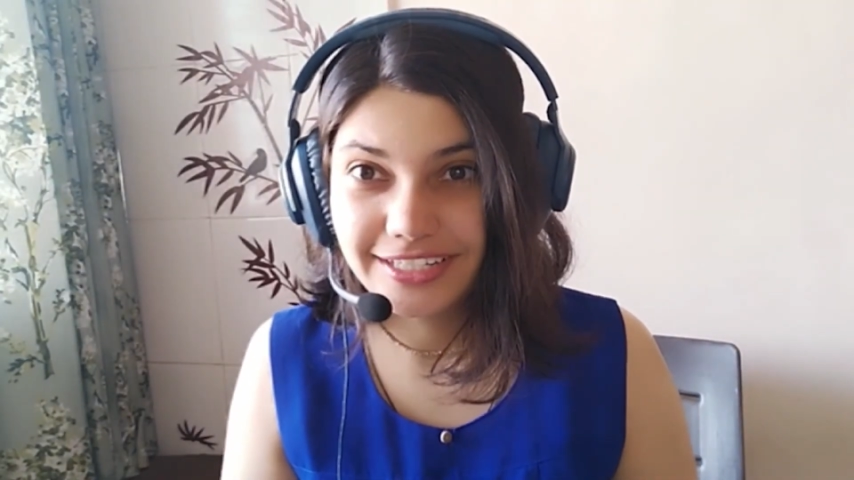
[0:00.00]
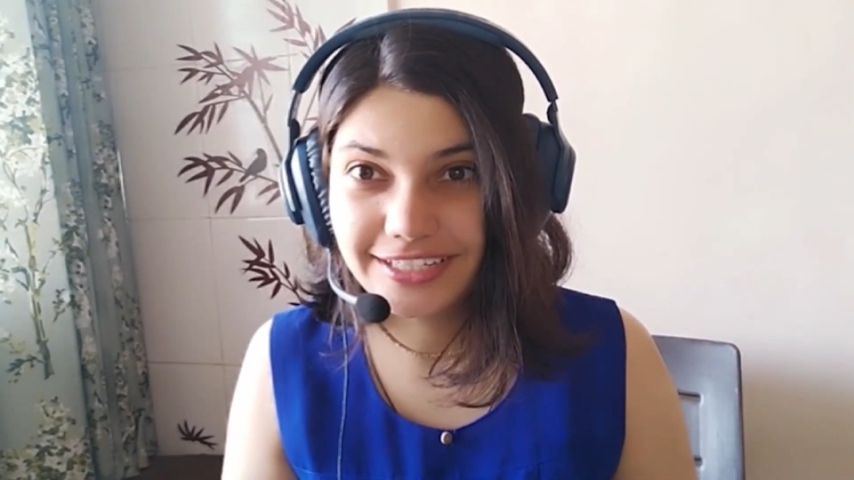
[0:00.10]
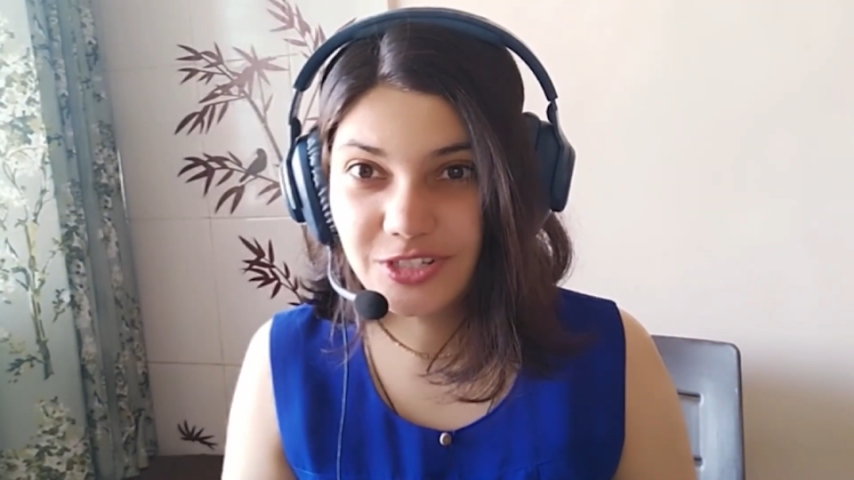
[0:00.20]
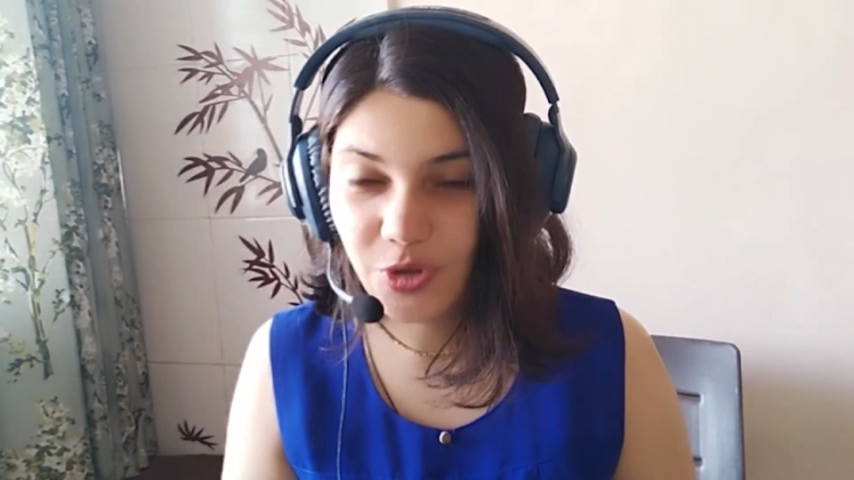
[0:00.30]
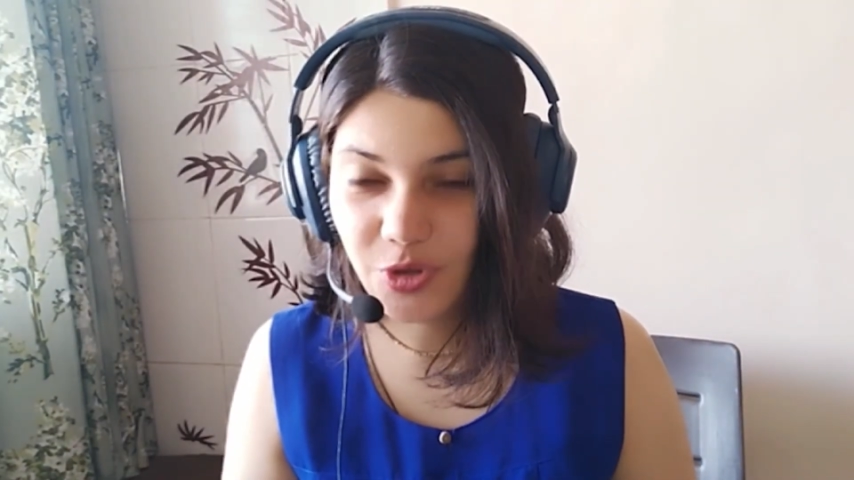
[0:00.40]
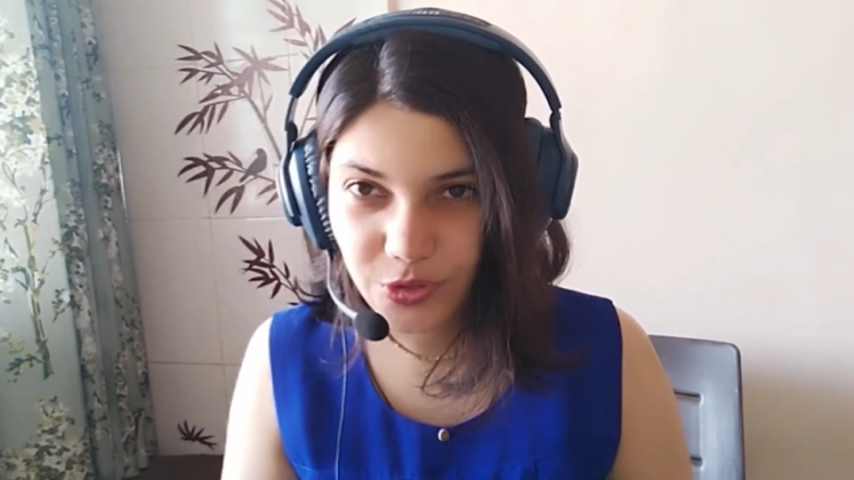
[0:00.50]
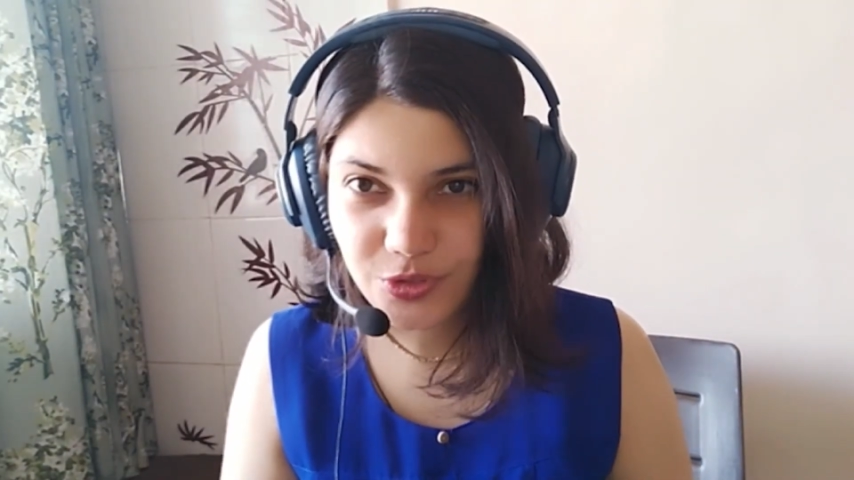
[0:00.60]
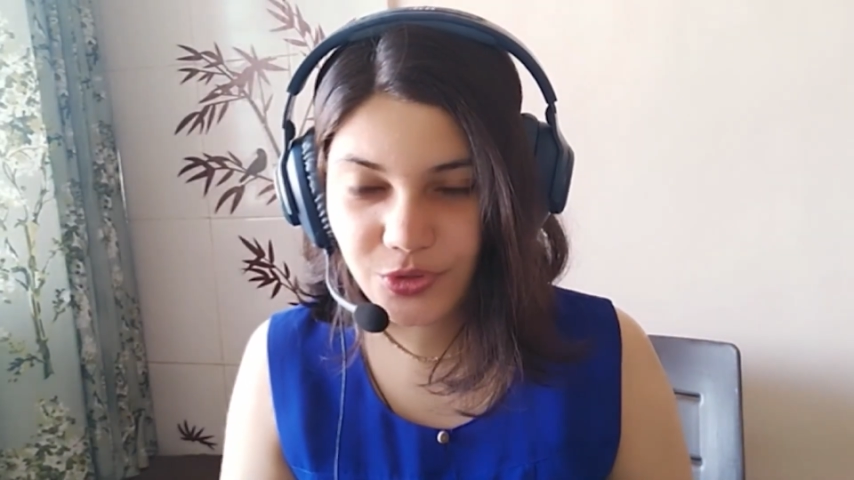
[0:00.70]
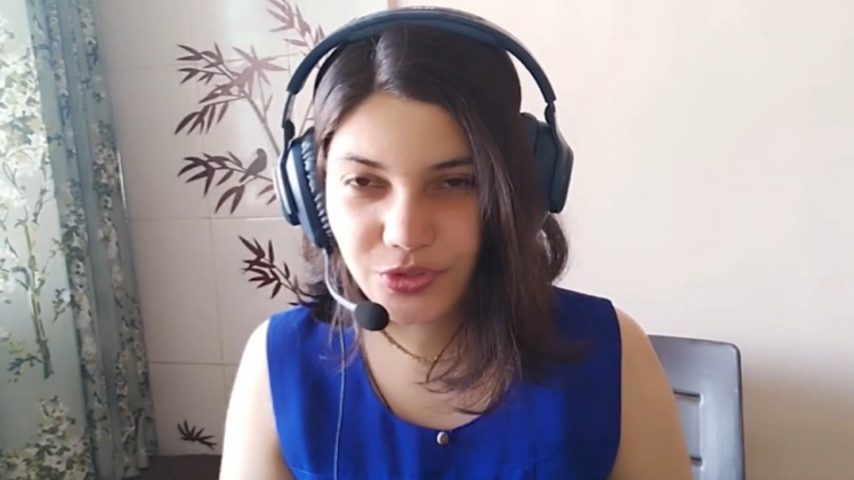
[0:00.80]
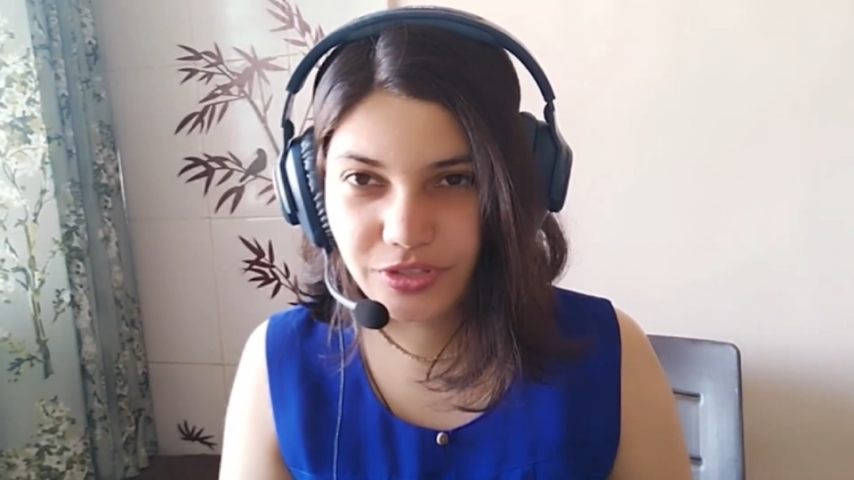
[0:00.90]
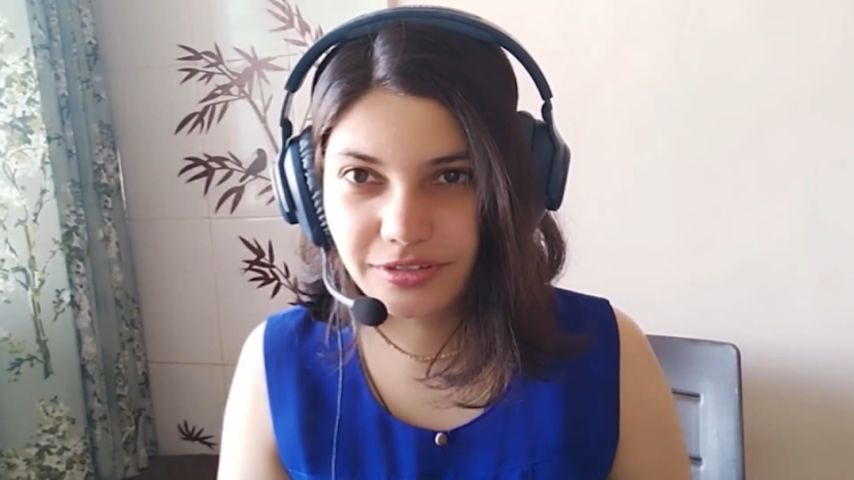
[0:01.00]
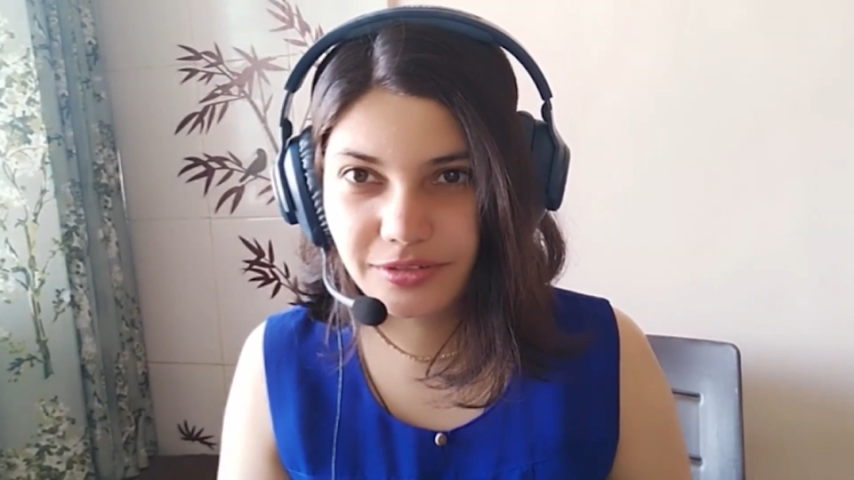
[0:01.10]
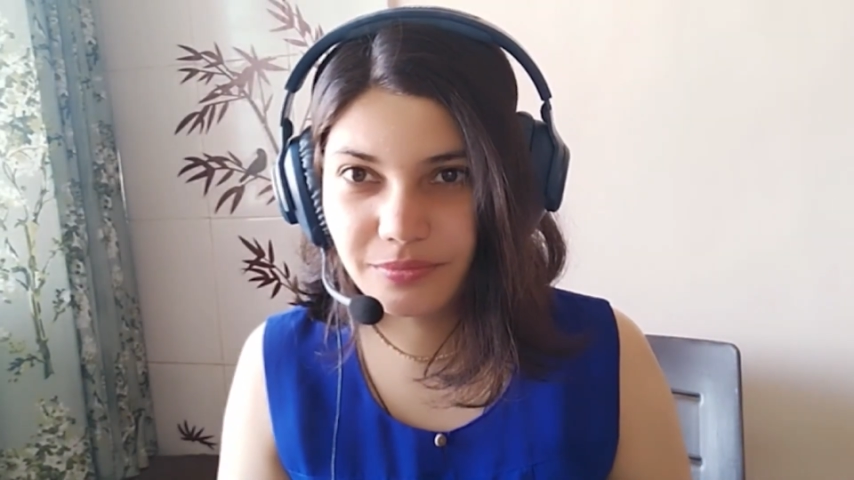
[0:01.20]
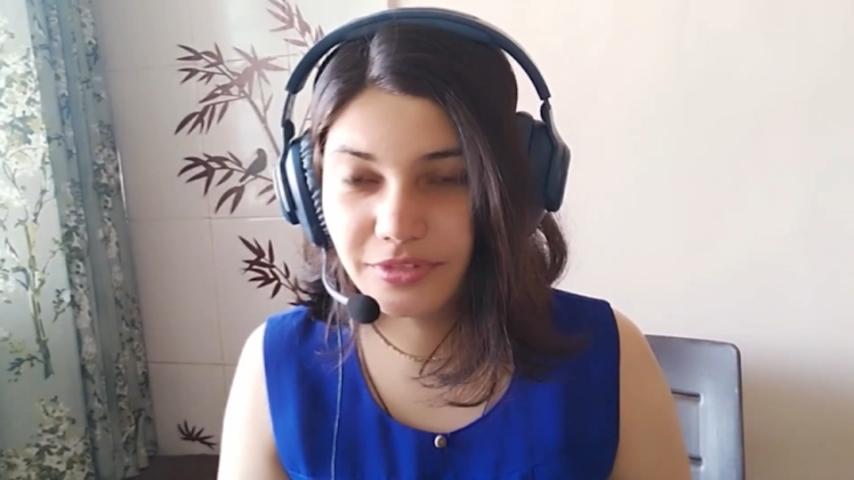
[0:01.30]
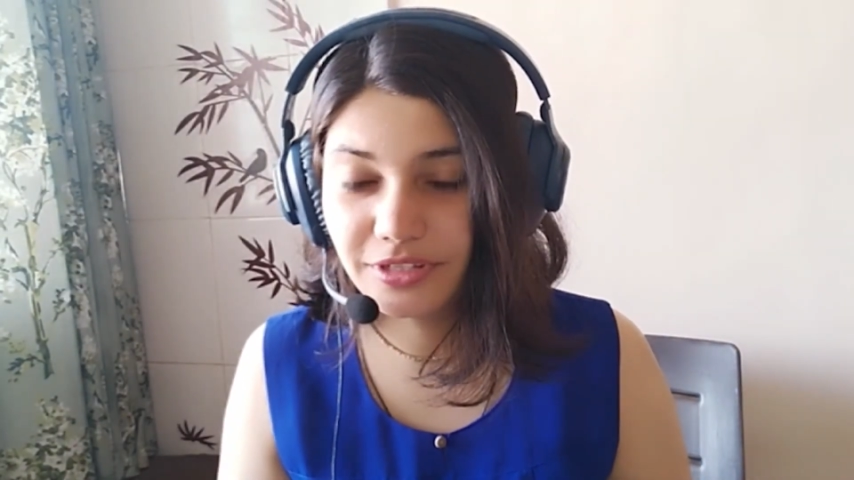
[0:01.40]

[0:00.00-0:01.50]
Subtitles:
It is also the